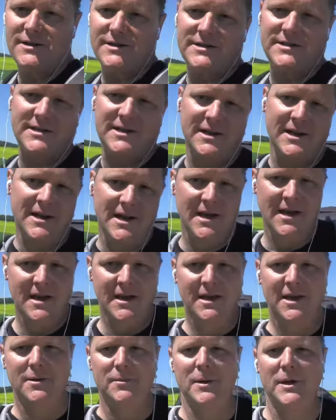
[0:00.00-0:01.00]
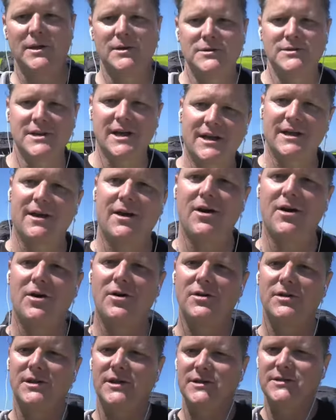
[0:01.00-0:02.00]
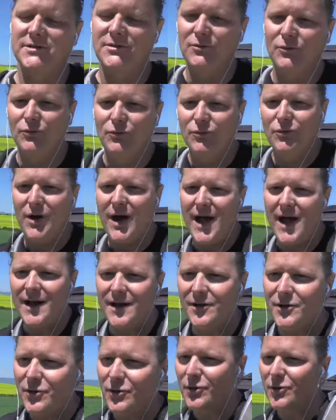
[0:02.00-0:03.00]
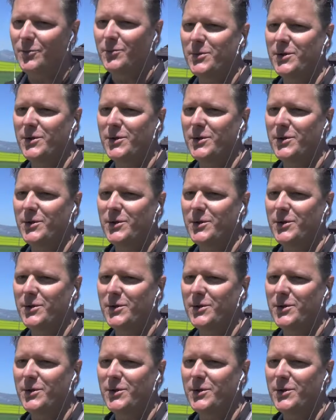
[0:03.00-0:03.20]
This Camino's got all these radical,